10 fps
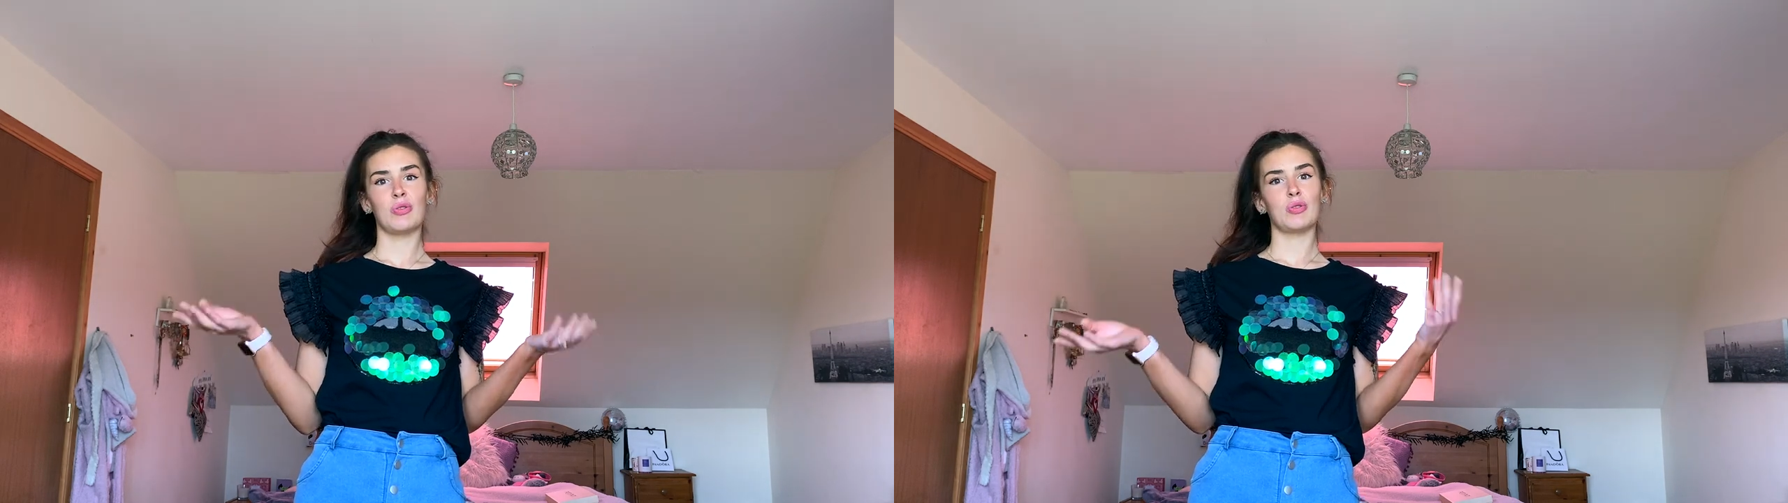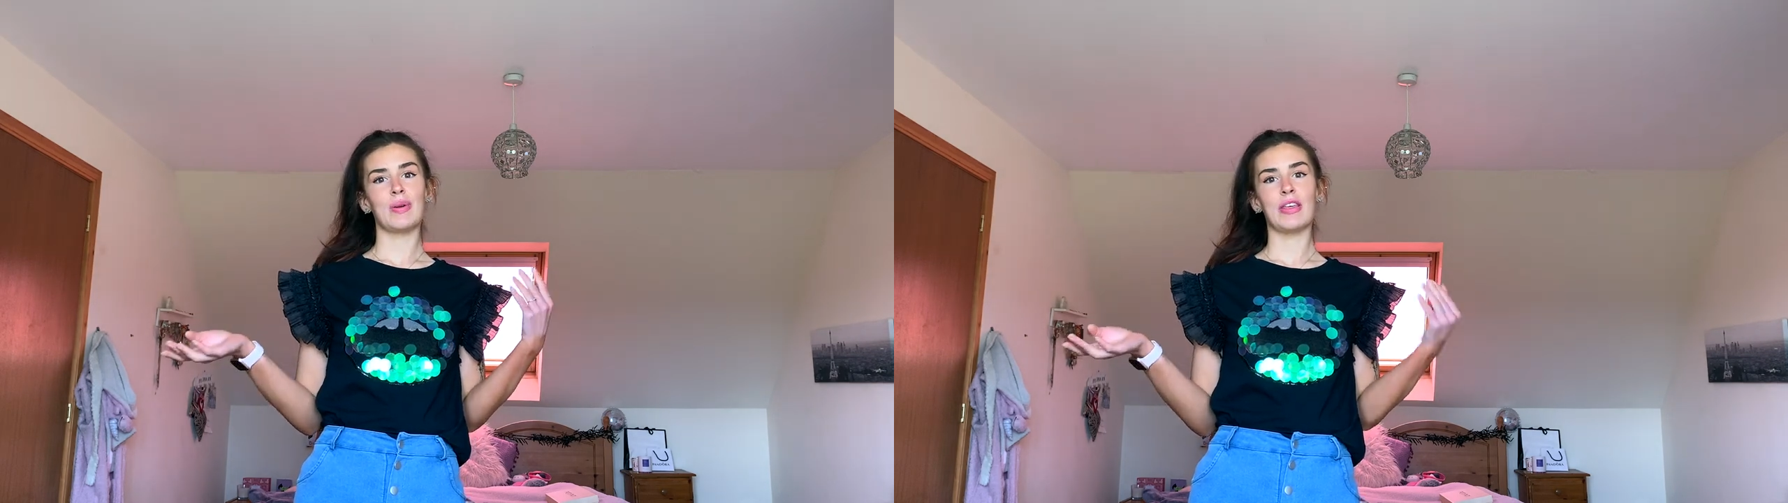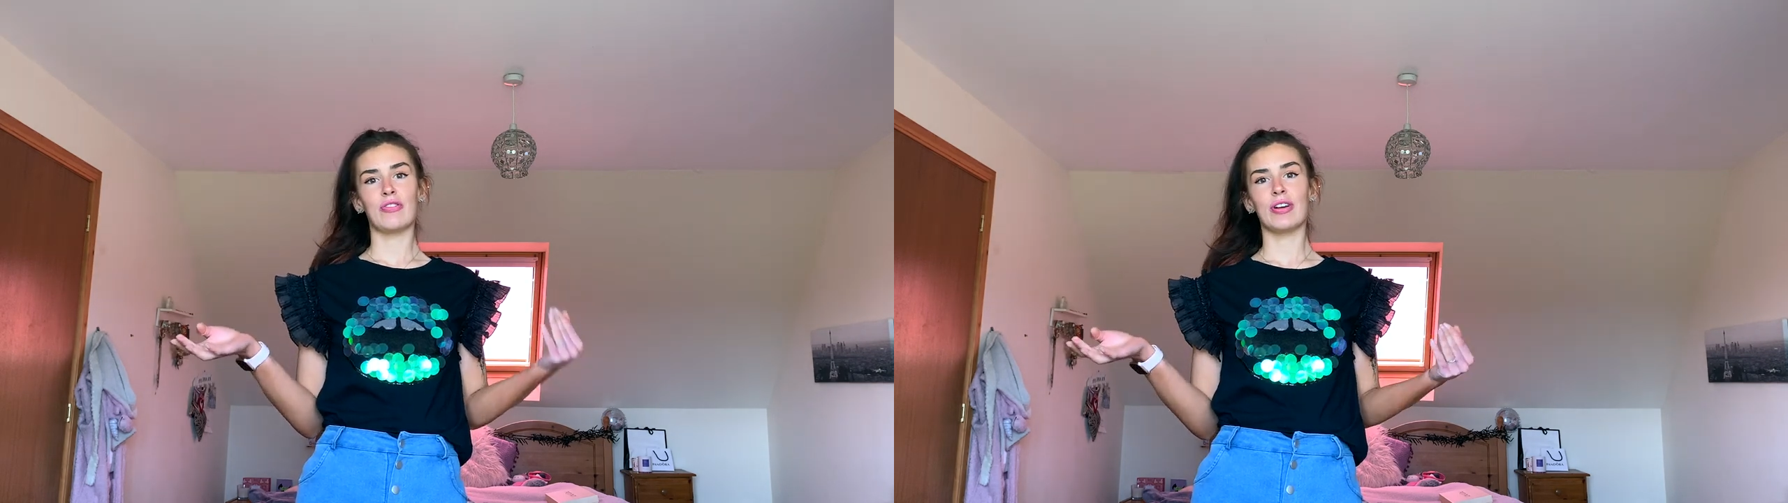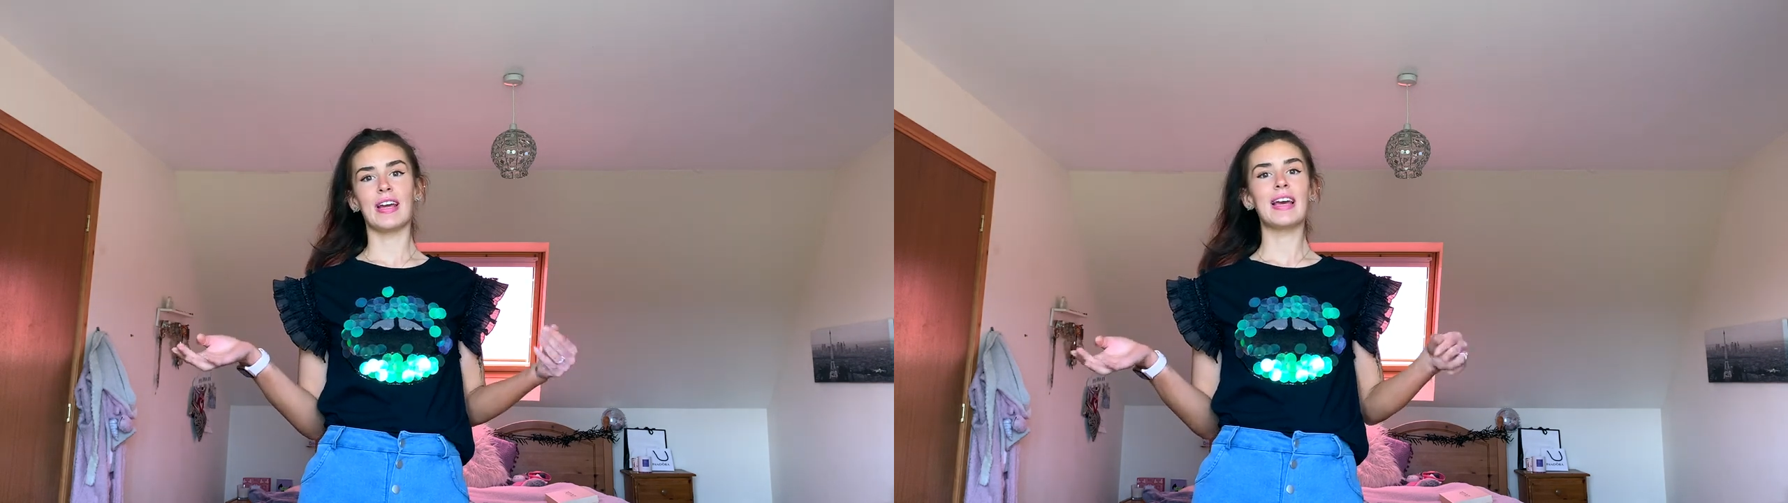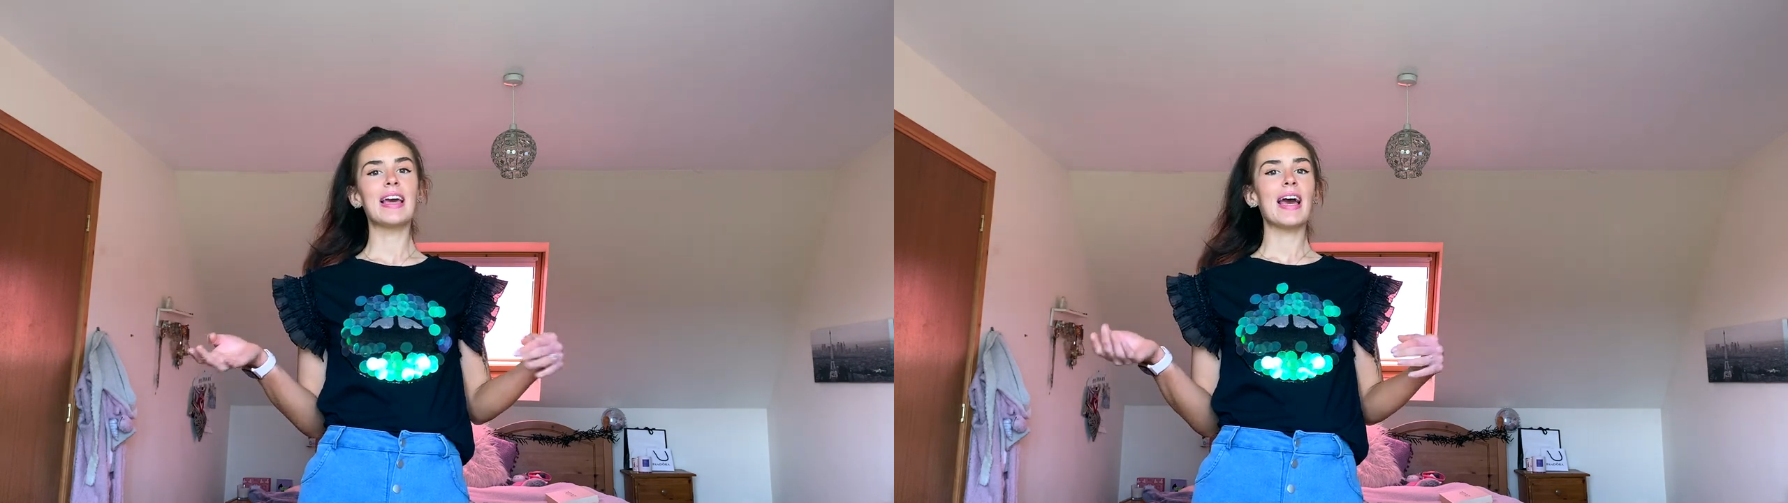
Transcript: or 23.